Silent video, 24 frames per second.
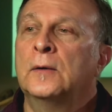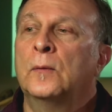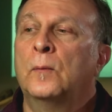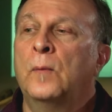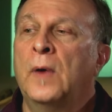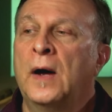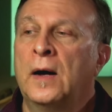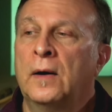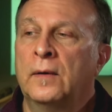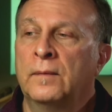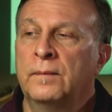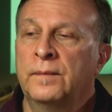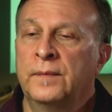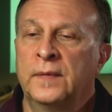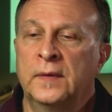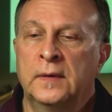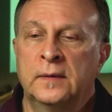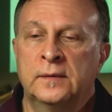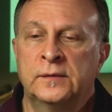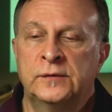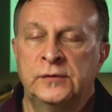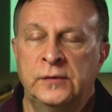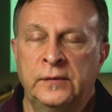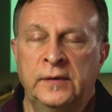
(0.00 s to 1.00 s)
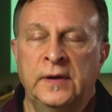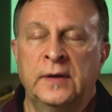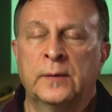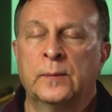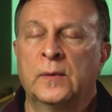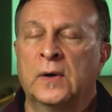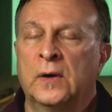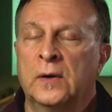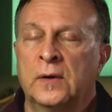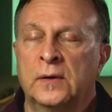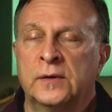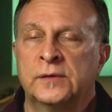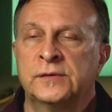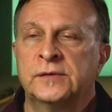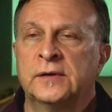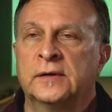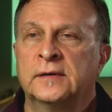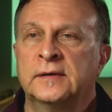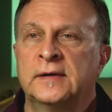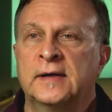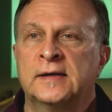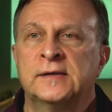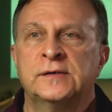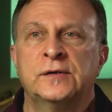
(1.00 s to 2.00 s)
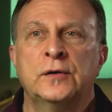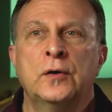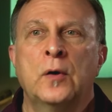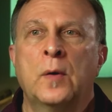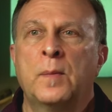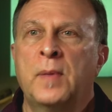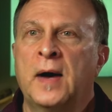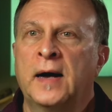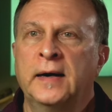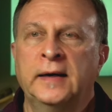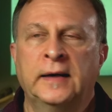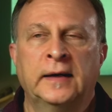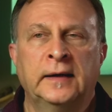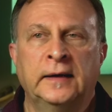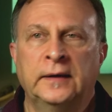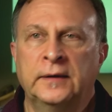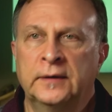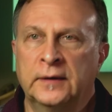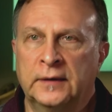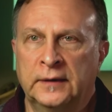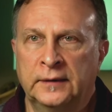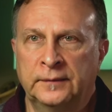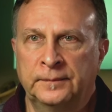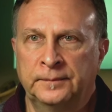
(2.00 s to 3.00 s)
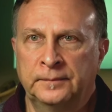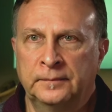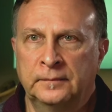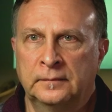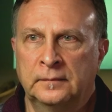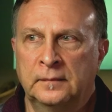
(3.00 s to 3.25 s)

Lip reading: Well, shooting the rehearsal does nobody any good.